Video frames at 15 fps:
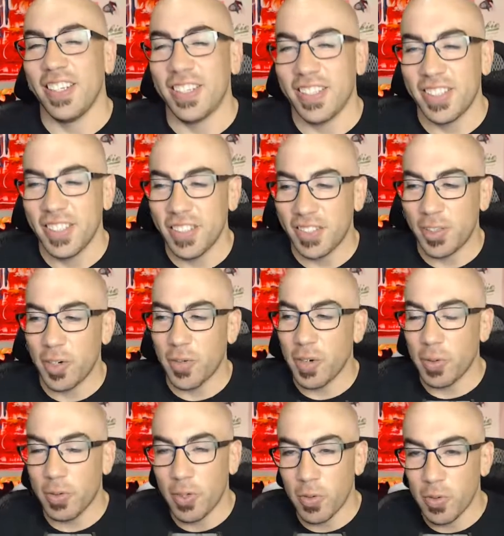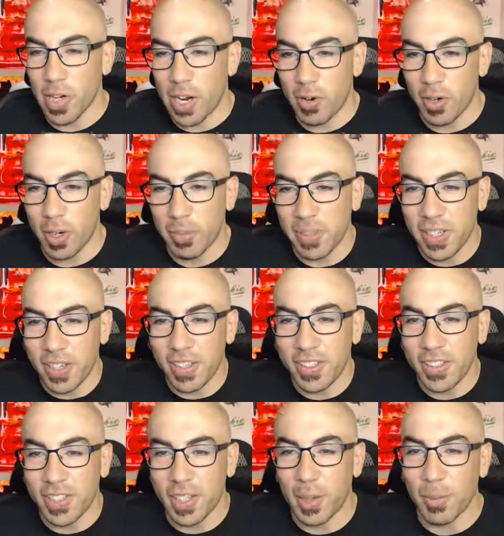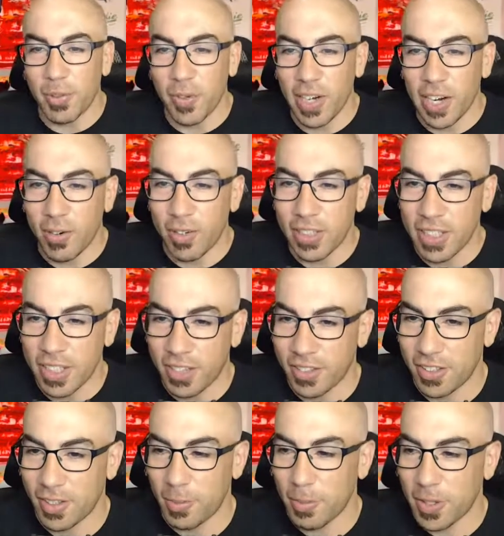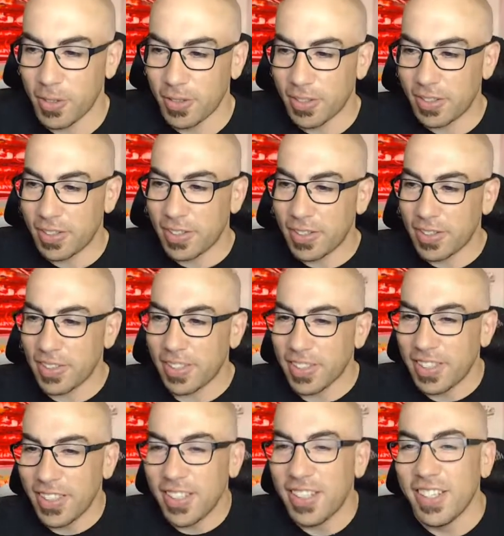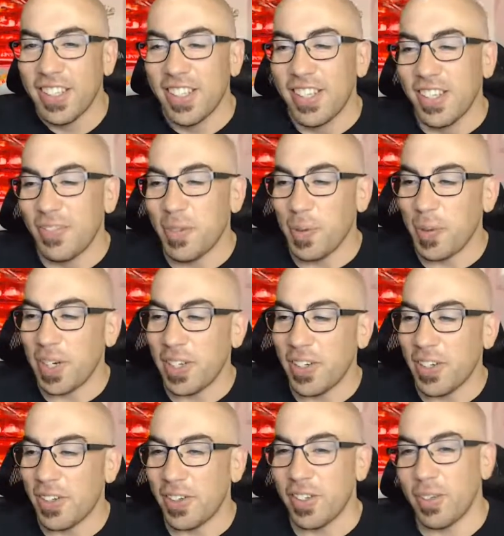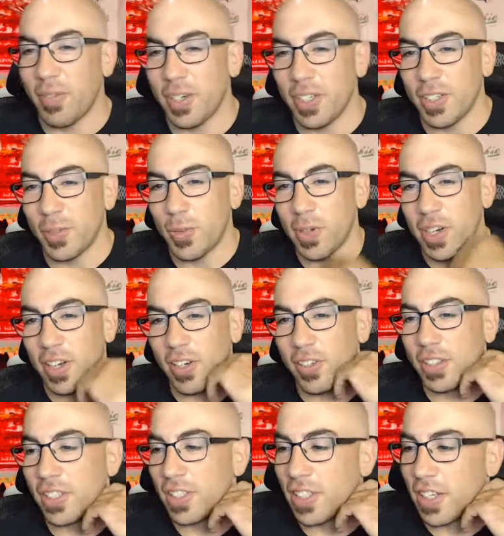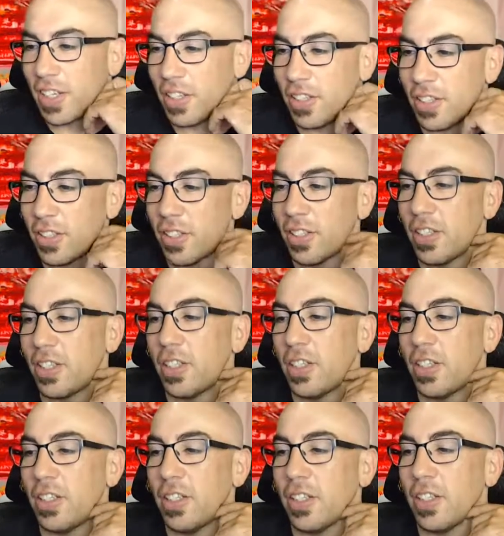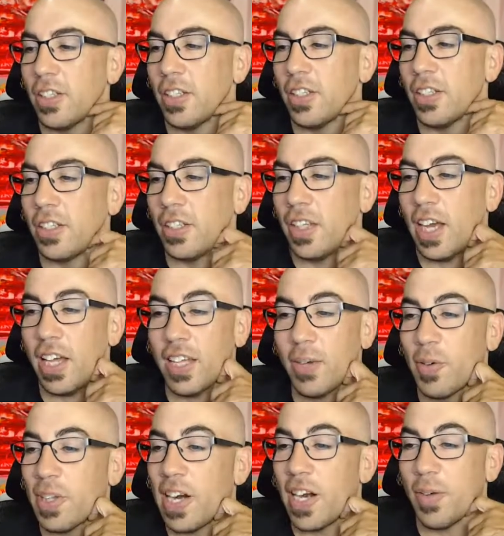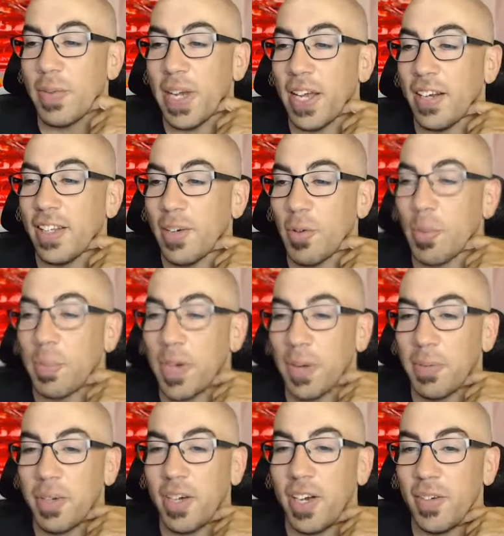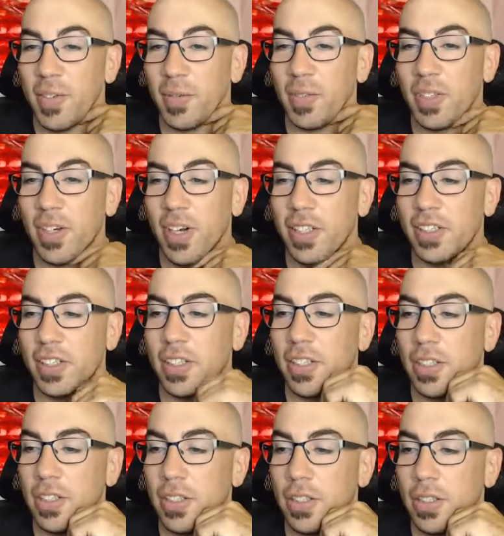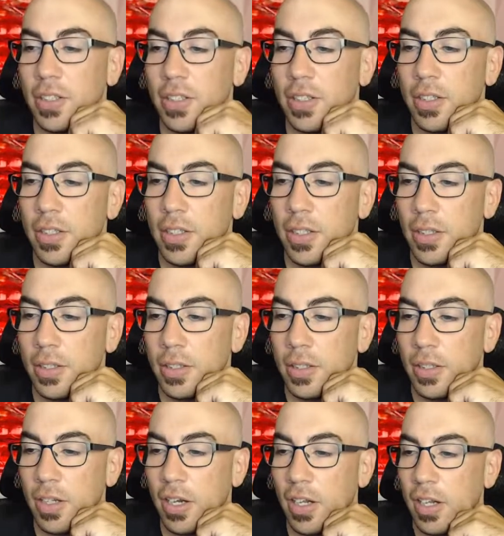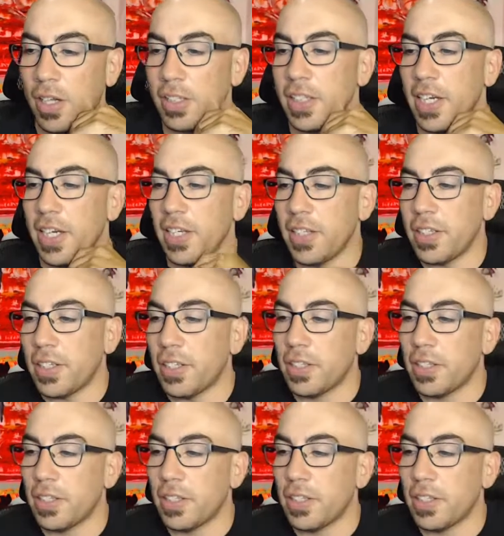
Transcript: Should have just drove here. We drove an hour up there just to come 3 hours south on a boat. But what do? I would have just went at Oceanside. Yeah, they were there, man. They were popping off. It was crazy. Not a lot taken.